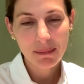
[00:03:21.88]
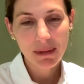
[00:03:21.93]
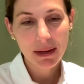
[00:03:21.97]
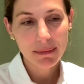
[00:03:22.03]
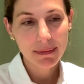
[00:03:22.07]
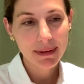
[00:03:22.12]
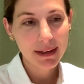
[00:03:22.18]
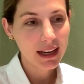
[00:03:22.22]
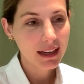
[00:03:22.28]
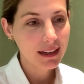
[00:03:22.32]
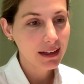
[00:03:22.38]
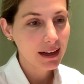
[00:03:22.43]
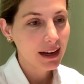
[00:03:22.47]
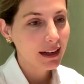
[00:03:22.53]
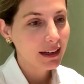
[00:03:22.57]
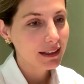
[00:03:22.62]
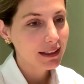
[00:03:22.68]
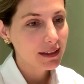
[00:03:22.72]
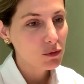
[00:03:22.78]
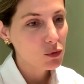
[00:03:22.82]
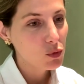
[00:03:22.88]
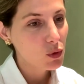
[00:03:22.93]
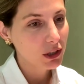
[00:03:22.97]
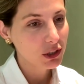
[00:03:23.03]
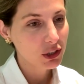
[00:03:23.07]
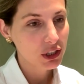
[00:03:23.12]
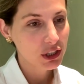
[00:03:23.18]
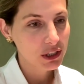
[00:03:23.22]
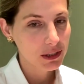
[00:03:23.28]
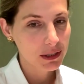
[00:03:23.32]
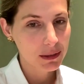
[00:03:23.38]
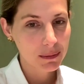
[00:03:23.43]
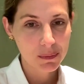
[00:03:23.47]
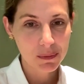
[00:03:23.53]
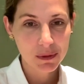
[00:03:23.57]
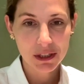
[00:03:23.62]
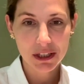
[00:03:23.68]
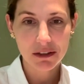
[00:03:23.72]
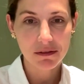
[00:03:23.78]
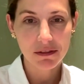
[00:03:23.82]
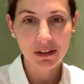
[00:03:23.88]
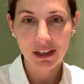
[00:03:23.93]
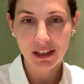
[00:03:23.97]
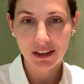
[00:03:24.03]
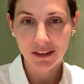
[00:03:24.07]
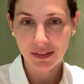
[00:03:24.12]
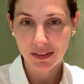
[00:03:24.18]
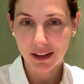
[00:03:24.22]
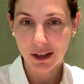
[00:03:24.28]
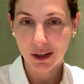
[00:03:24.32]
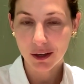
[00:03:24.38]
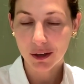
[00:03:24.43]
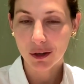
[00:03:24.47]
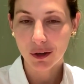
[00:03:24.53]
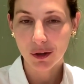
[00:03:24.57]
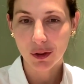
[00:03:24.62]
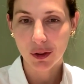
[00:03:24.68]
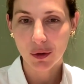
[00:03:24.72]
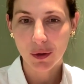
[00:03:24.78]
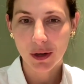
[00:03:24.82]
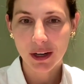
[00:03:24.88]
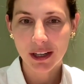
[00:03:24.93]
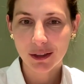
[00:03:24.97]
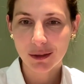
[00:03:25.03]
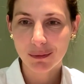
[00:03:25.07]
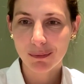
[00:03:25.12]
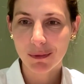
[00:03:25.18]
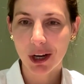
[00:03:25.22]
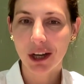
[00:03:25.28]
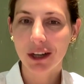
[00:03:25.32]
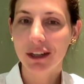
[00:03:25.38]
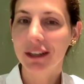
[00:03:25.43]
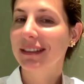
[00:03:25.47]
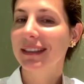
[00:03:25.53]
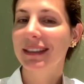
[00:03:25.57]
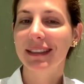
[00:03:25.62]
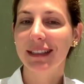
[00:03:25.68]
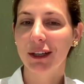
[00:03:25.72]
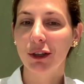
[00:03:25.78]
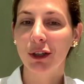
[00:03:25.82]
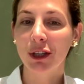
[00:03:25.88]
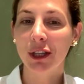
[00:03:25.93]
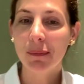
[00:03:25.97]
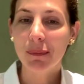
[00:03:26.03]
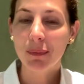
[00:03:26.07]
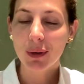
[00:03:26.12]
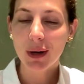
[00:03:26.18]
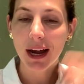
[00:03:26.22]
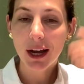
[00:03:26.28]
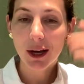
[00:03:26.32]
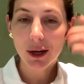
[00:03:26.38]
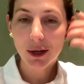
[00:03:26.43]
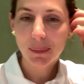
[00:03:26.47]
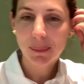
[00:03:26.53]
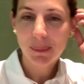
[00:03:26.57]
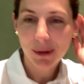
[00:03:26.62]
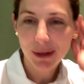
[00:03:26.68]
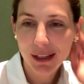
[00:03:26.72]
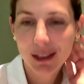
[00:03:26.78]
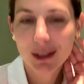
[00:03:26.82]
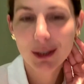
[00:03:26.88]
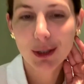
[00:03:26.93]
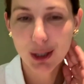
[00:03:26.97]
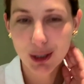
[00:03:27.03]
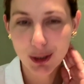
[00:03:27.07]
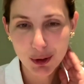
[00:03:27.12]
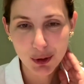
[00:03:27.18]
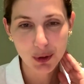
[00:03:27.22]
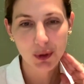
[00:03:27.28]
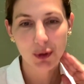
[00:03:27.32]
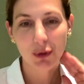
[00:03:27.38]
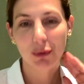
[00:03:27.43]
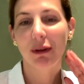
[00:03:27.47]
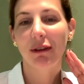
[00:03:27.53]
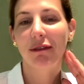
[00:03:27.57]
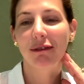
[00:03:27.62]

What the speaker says: And maybe I'd add watching some TV in there, although I'm not necessarily proud, but it's a true